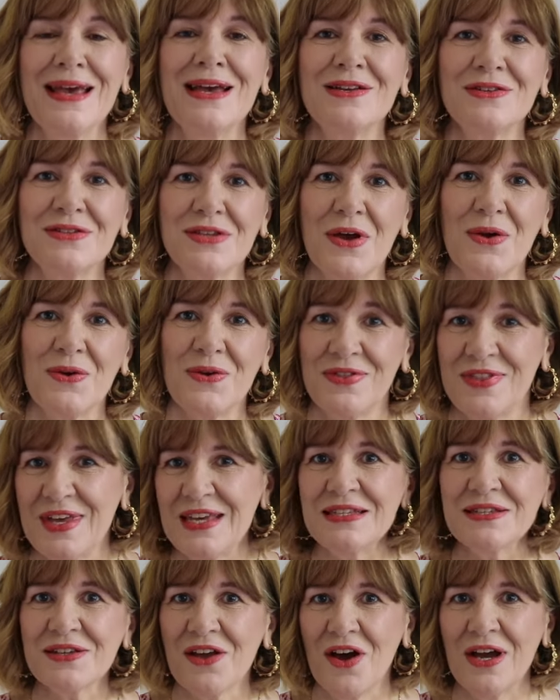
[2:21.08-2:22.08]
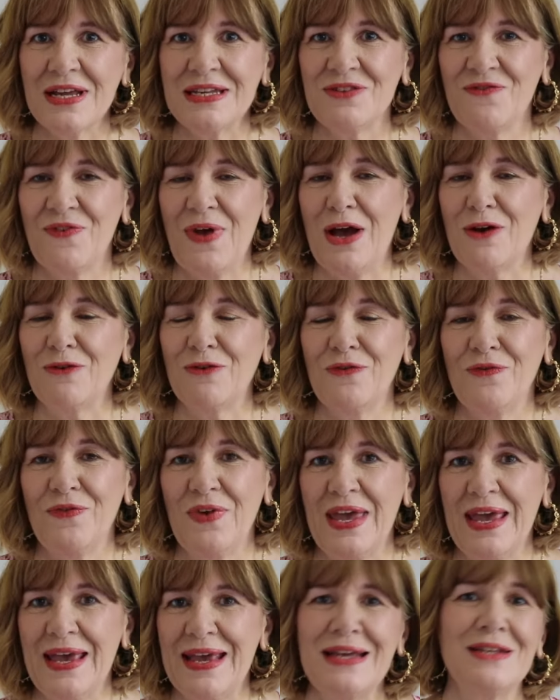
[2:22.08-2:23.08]
So this kind of
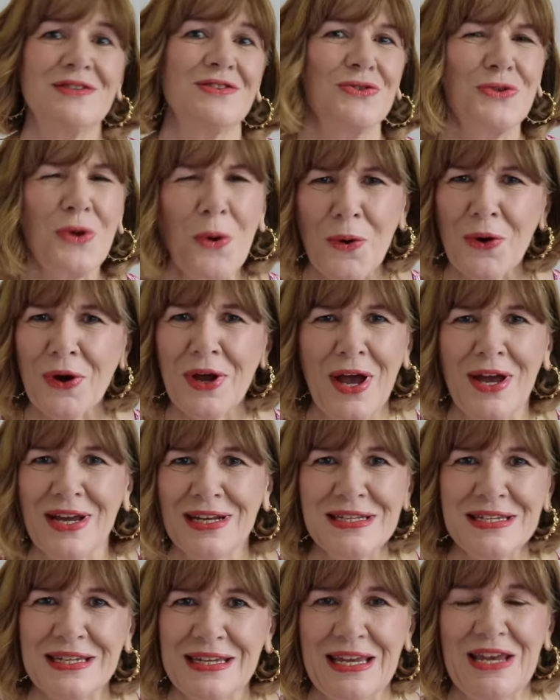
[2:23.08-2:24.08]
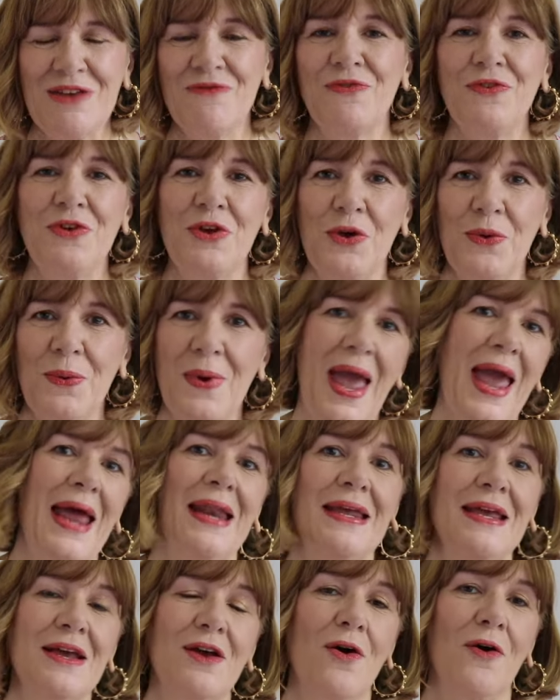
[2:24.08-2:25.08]
outfit is not going to give you
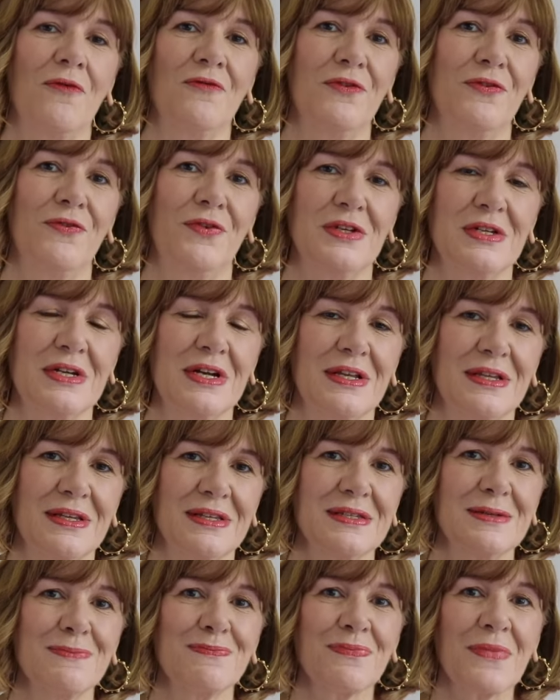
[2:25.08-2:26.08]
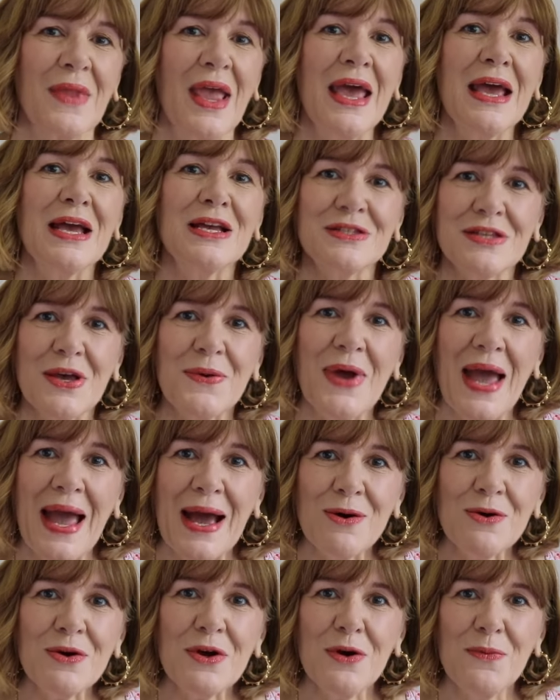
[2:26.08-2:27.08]
any confidence. So
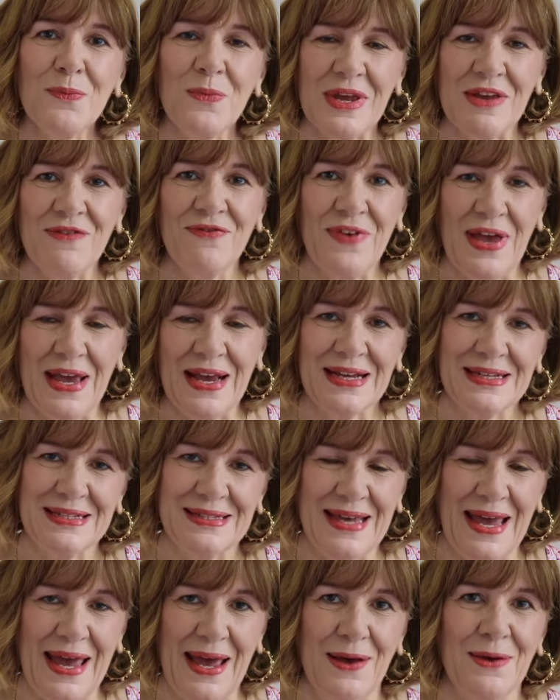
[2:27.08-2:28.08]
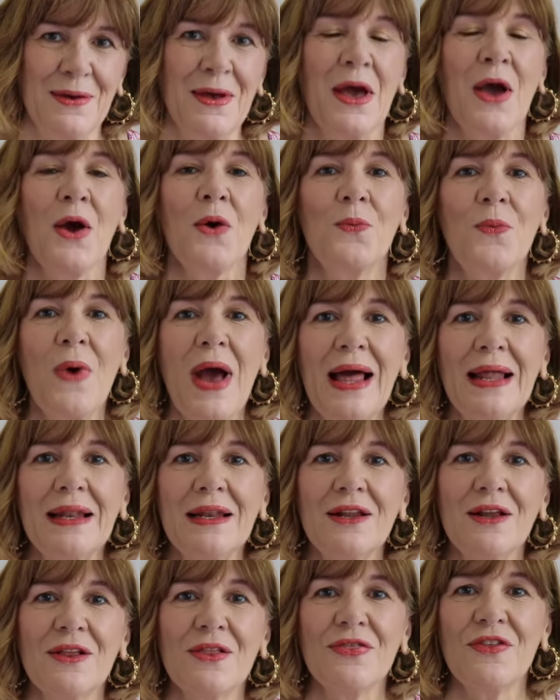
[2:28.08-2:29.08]
how can we fix it?
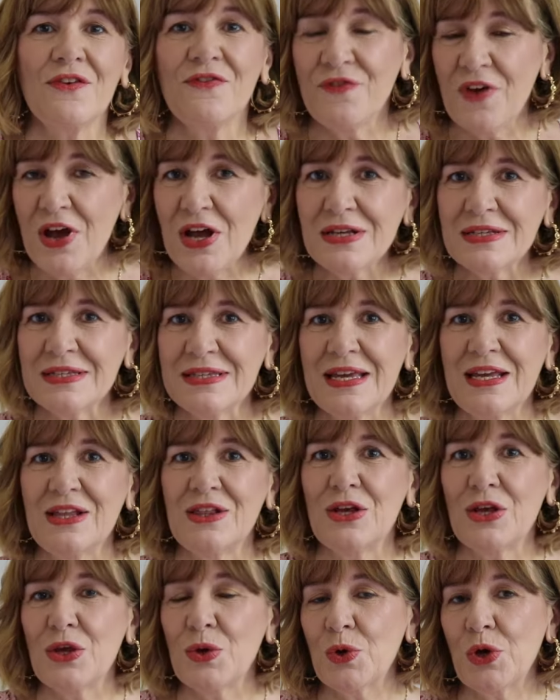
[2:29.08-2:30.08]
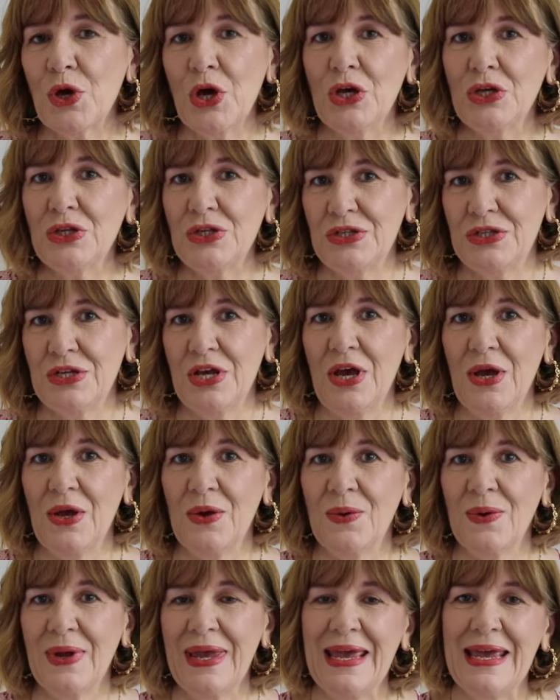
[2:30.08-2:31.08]
Well, the first thing that you could
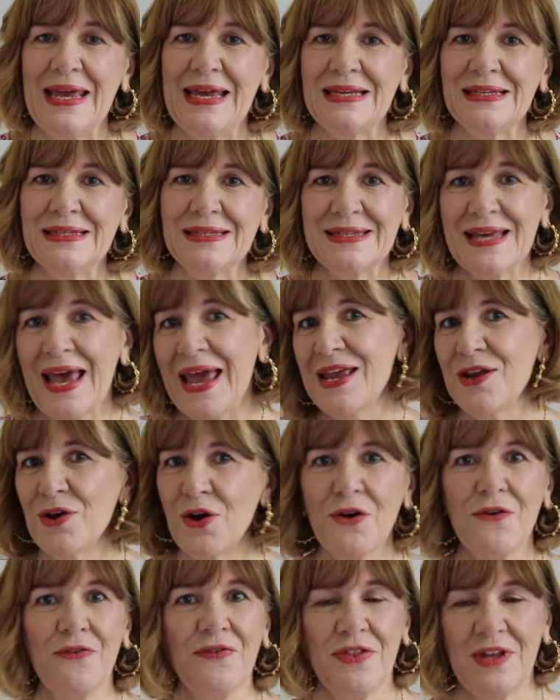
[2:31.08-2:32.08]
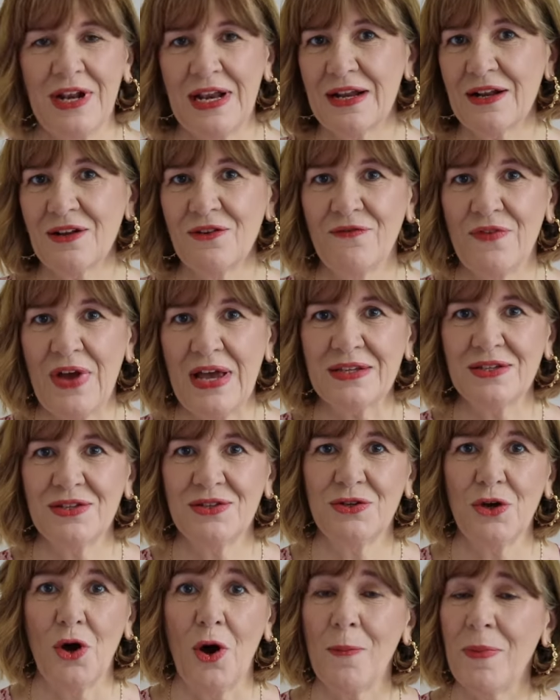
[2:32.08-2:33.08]
do is take off the little
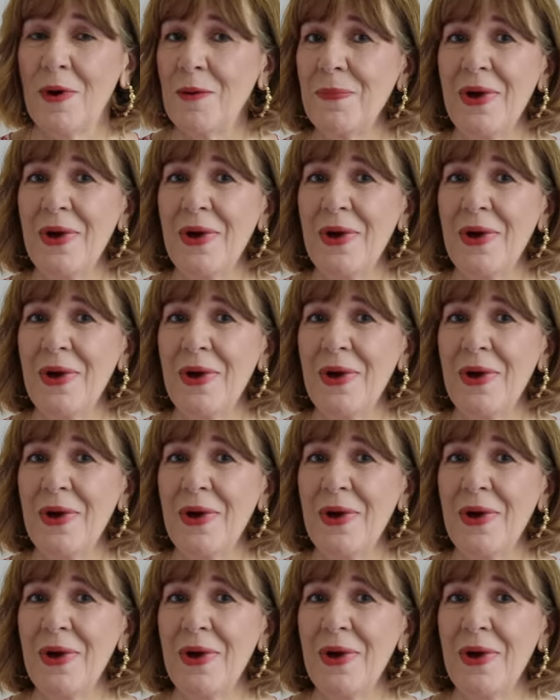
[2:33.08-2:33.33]
vest top and